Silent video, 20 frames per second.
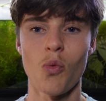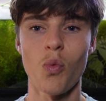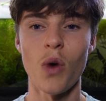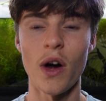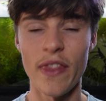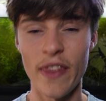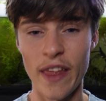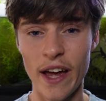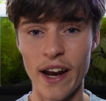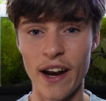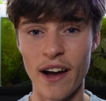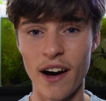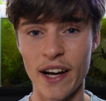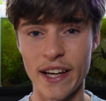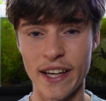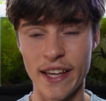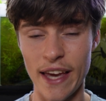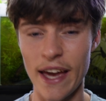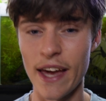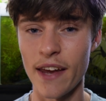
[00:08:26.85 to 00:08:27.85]
one that
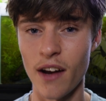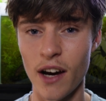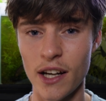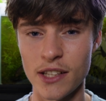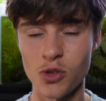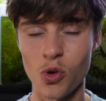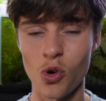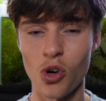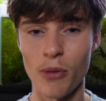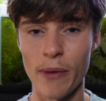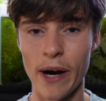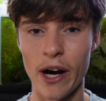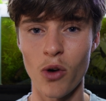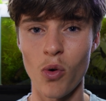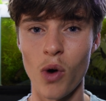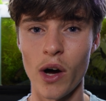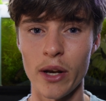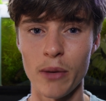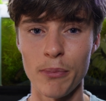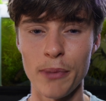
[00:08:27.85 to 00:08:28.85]
again I talk about
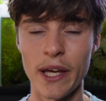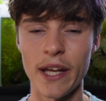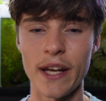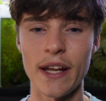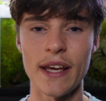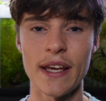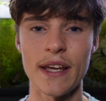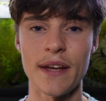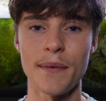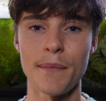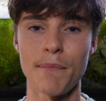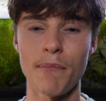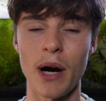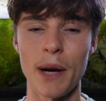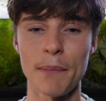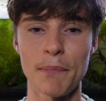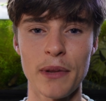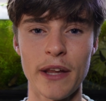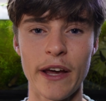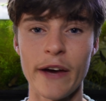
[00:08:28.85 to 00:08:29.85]
quite a bit in
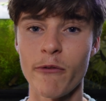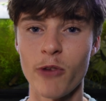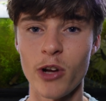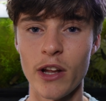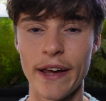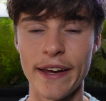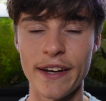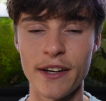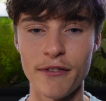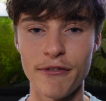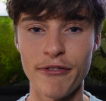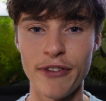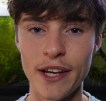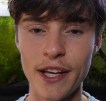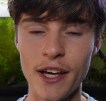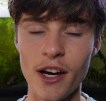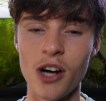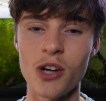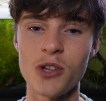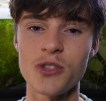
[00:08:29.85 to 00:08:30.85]
my plant related
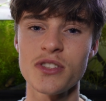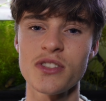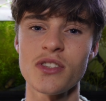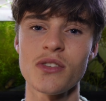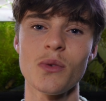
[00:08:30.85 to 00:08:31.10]
videos.